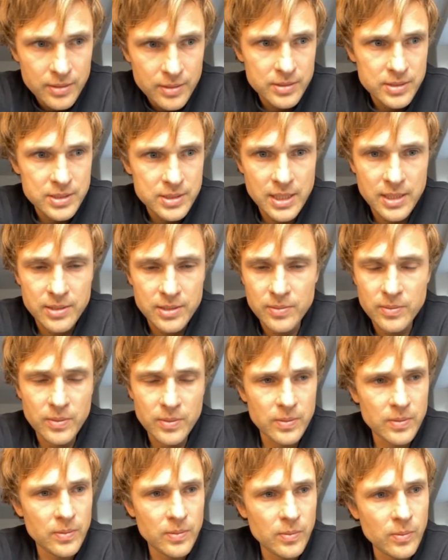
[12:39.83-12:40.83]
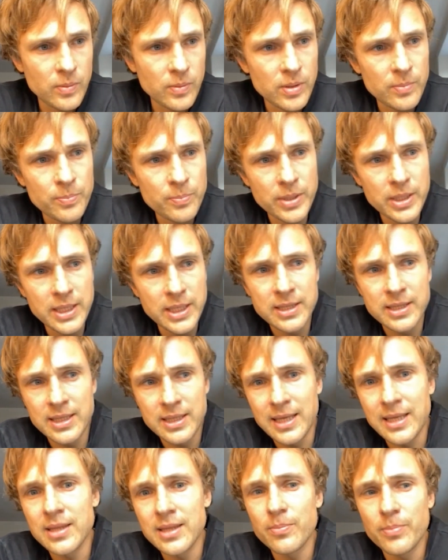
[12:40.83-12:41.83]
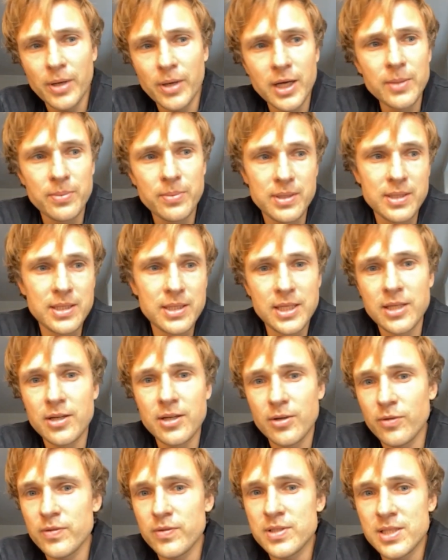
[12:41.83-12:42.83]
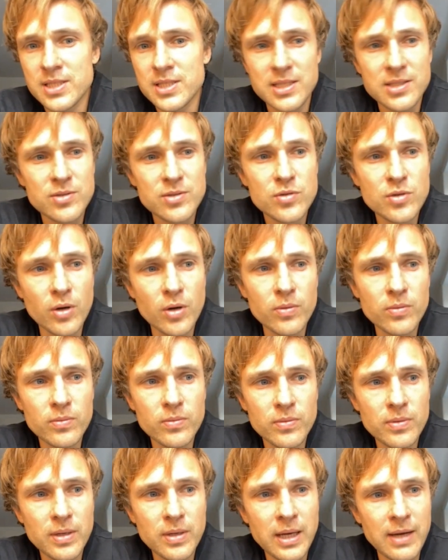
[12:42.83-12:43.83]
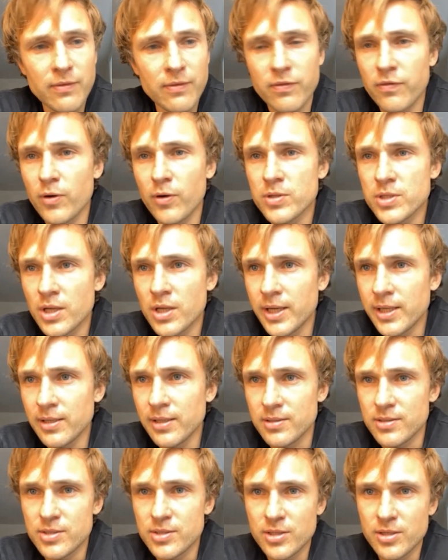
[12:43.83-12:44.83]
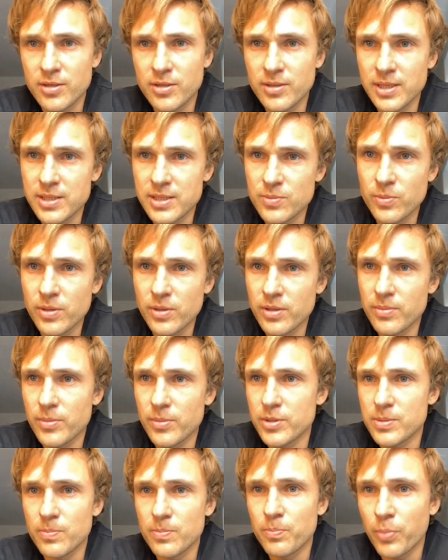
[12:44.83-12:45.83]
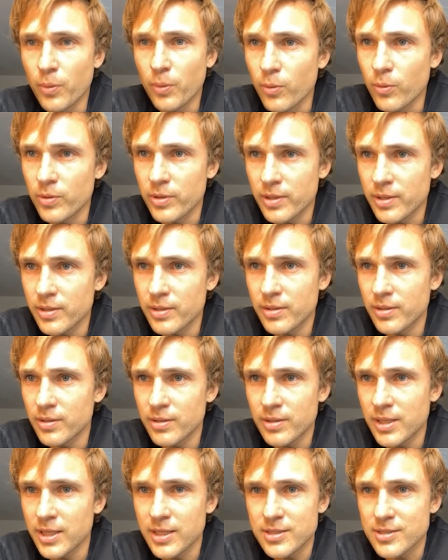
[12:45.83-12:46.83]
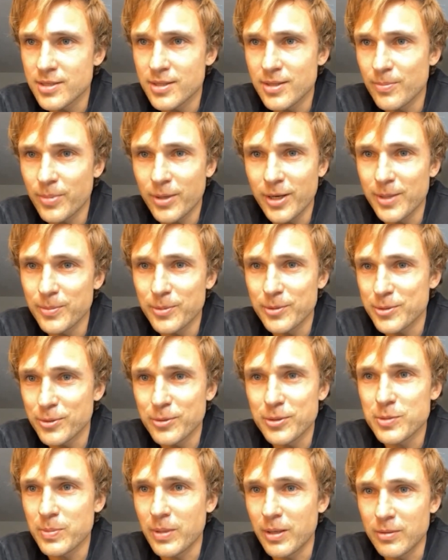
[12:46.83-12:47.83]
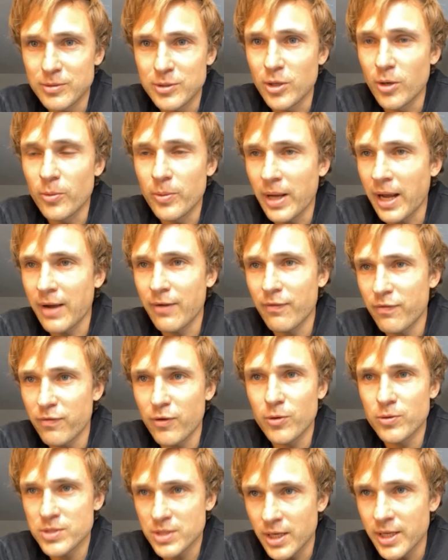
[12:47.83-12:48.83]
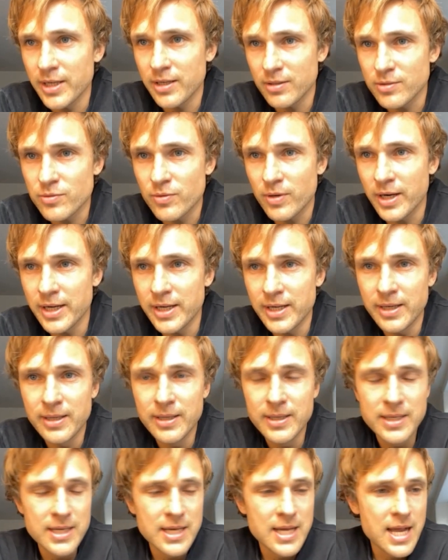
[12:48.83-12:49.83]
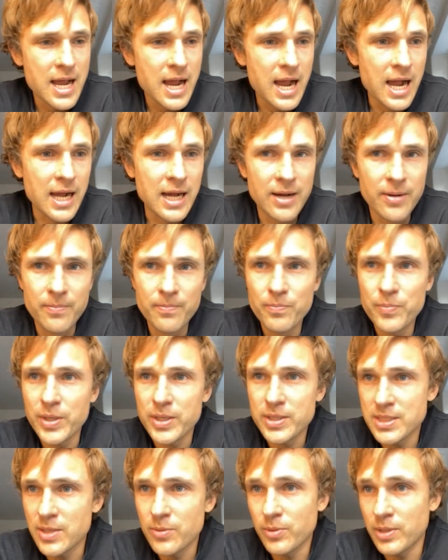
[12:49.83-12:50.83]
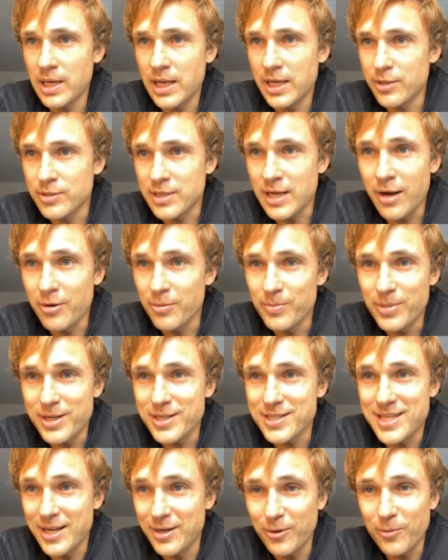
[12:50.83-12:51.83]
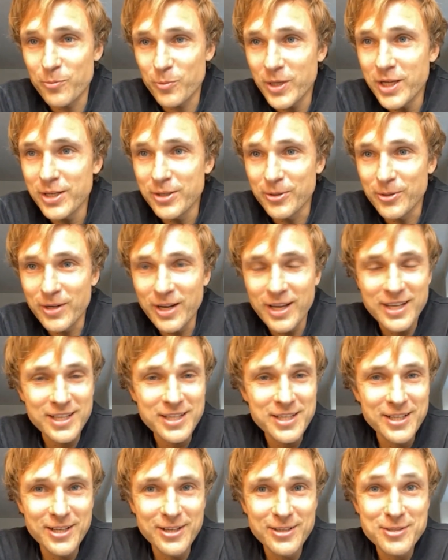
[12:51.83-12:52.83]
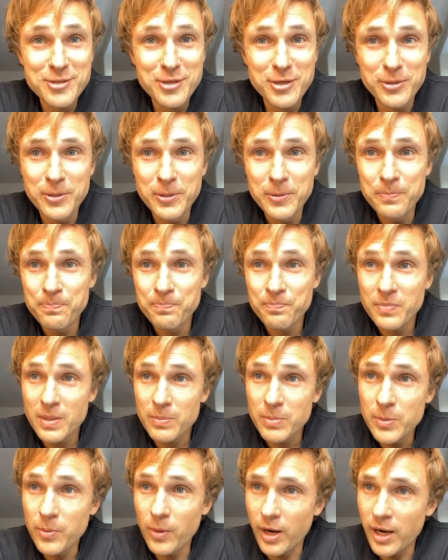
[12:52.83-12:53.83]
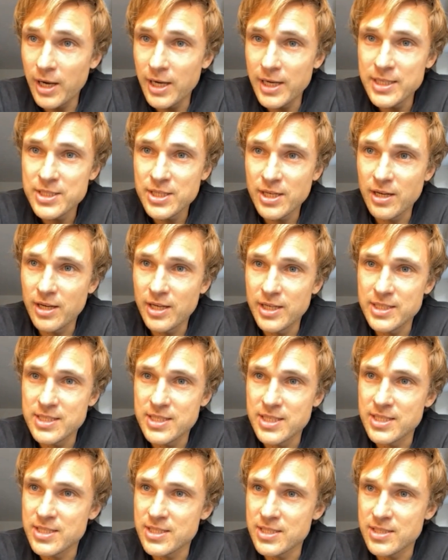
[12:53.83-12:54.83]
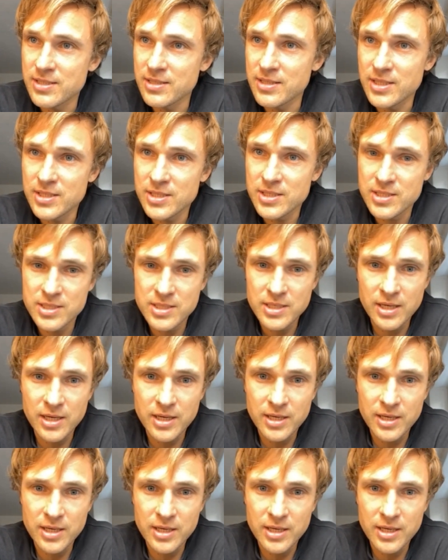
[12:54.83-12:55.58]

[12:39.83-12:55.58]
say what, but in the Bible, it, you know, obviously says don't have false idols. You know, that's one of the most important things that the Bible talks about. Don't have false idols, right? Because they will let you down and because they're not real. Like, you know, so people idolize this